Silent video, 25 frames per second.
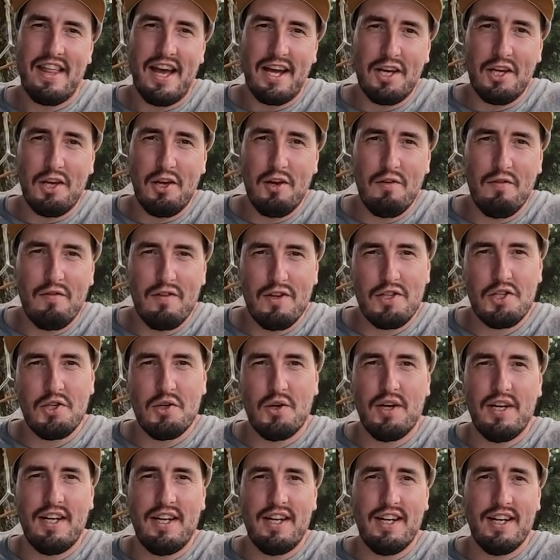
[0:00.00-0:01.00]
Thank you for
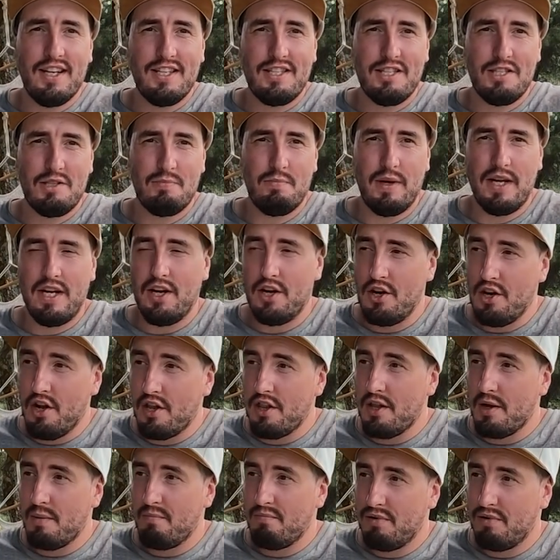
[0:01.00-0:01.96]
joining us. It's been another